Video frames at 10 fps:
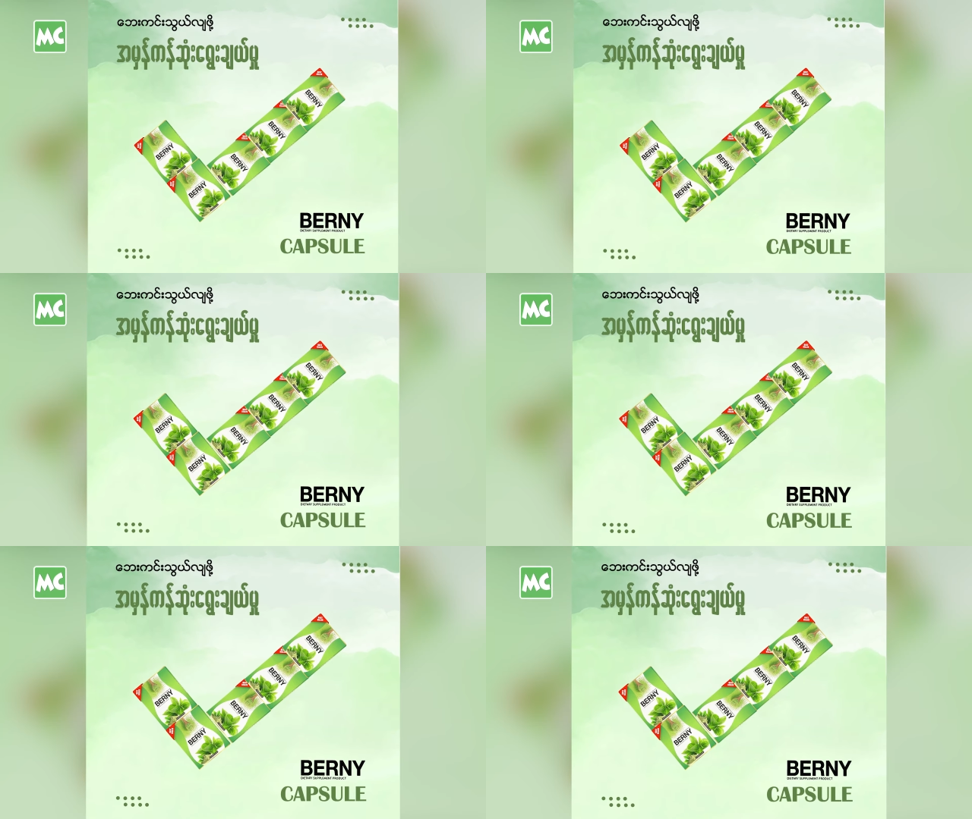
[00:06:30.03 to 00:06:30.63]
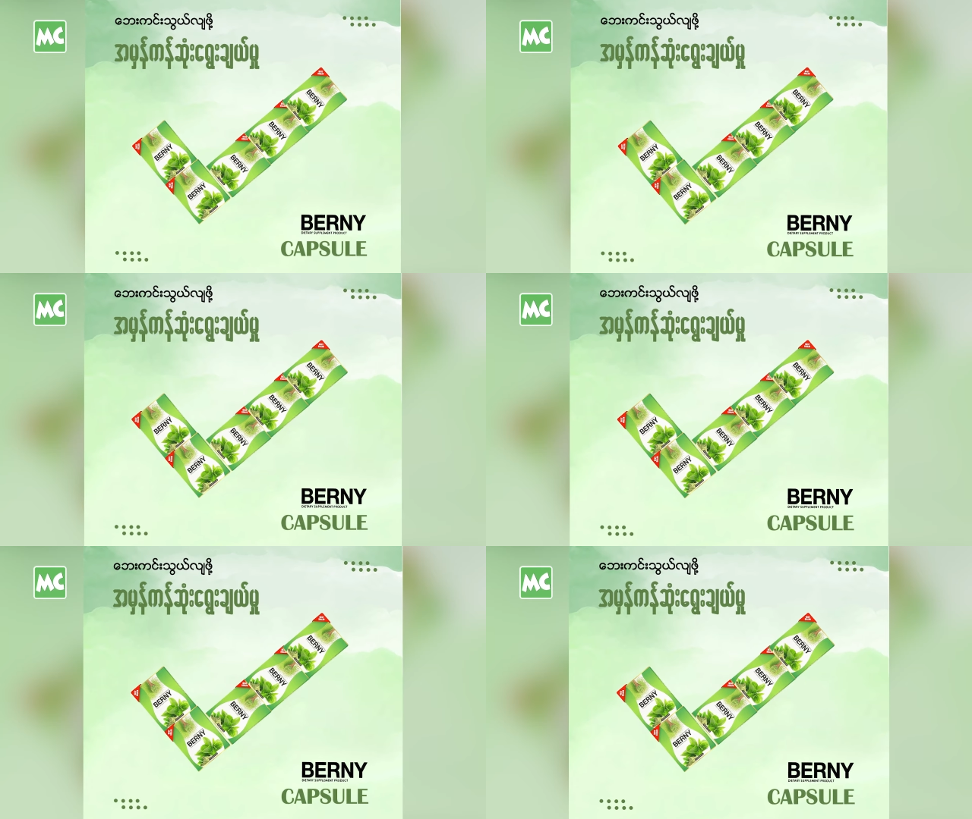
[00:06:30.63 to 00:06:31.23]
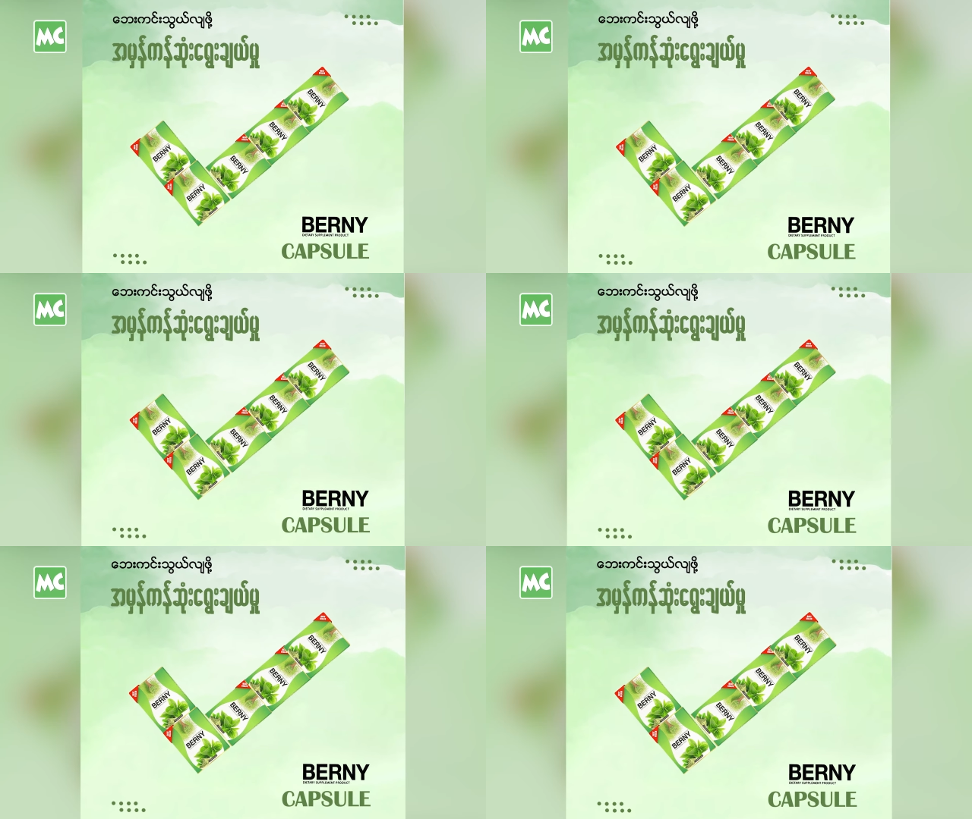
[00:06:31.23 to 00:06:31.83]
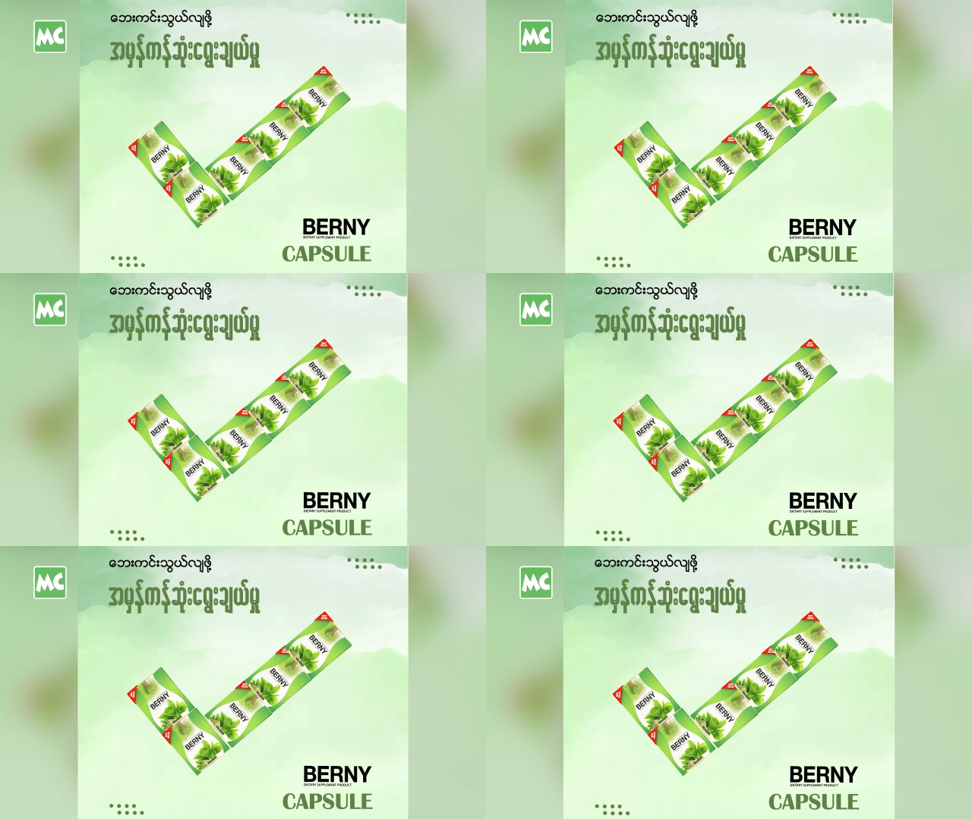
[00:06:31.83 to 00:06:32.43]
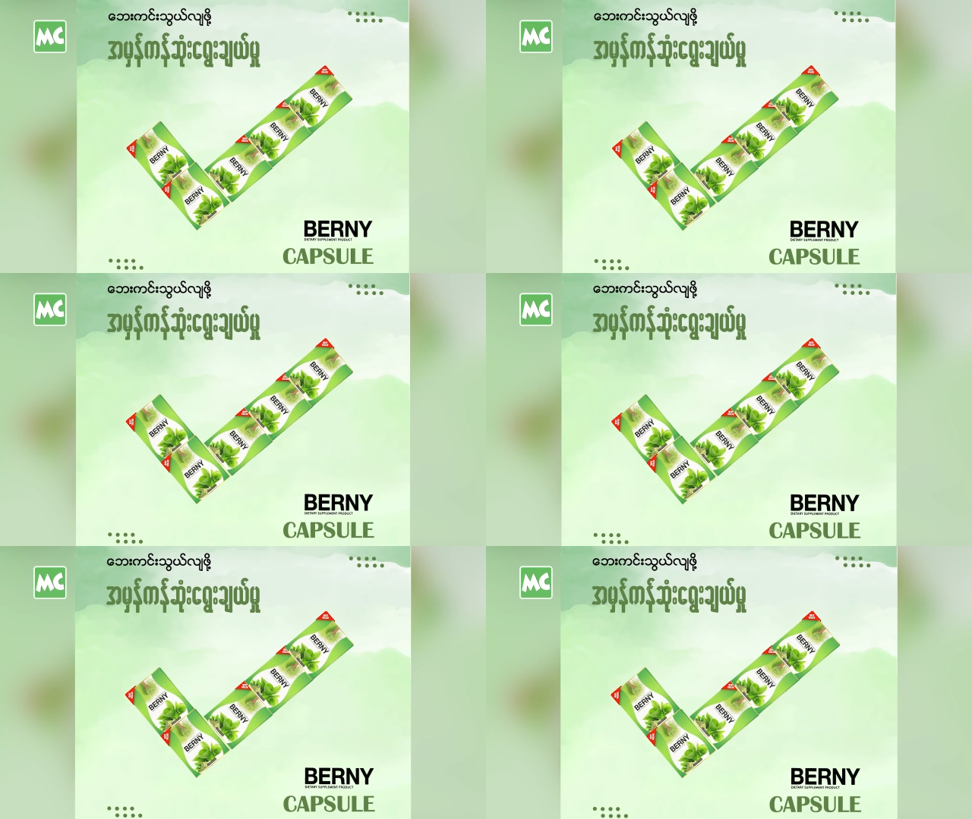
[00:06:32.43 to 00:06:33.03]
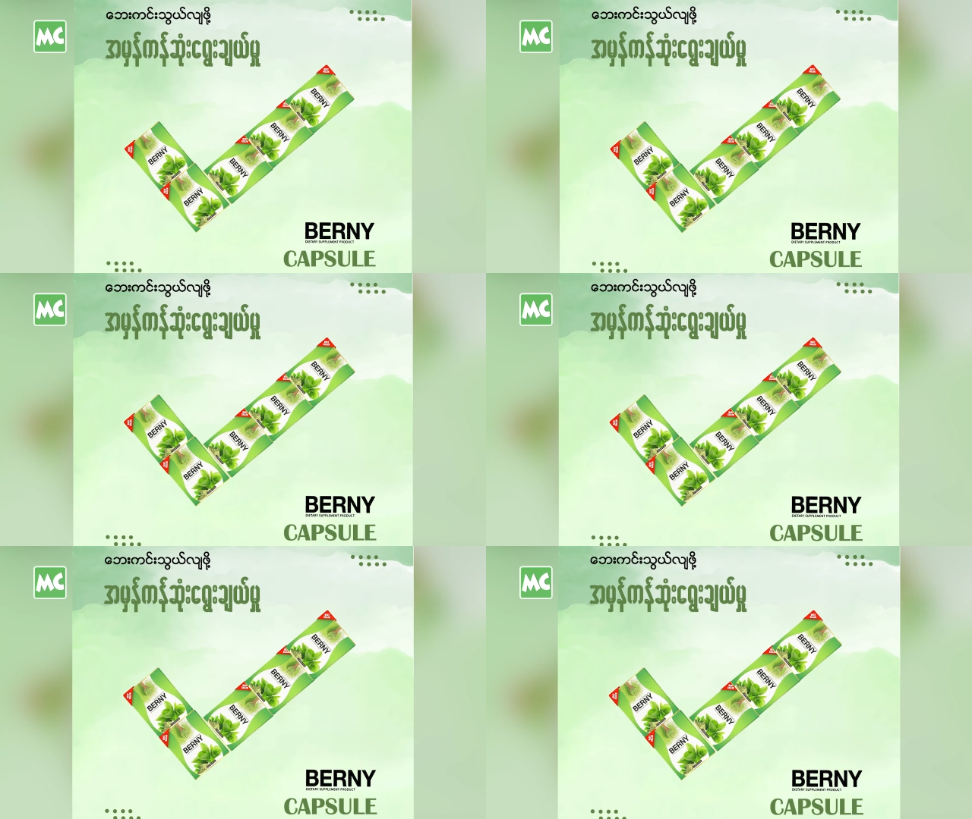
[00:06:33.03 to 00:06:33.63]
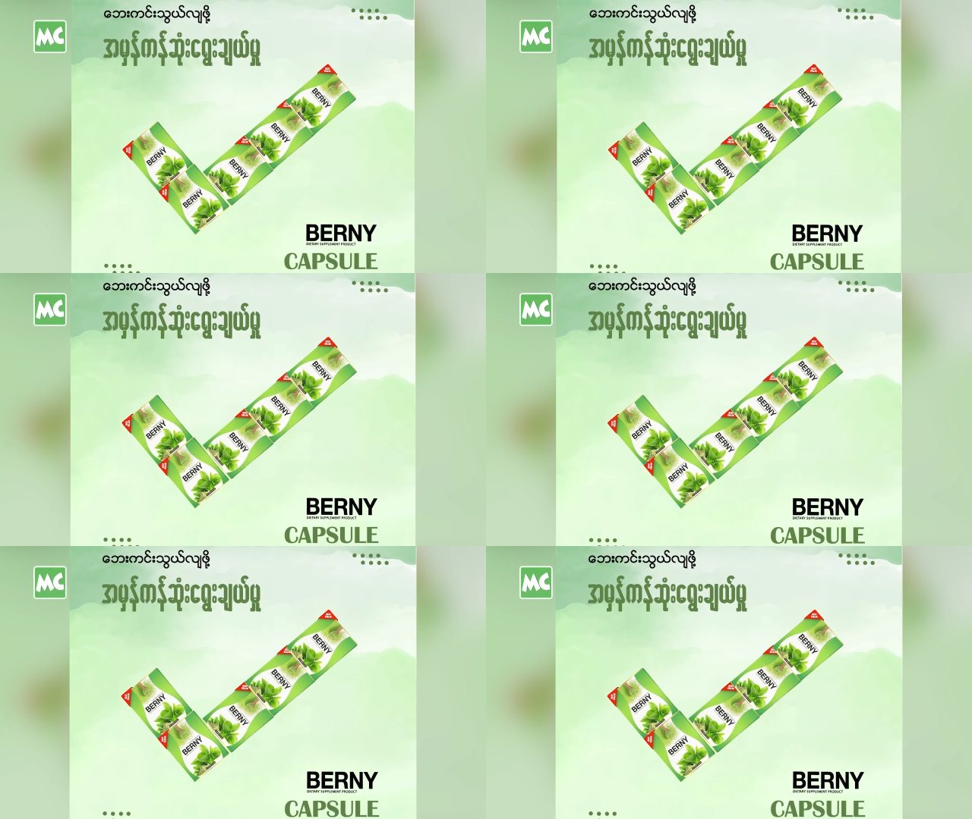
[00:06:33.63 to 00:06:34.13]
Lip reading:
Nobody's mouth can be seen.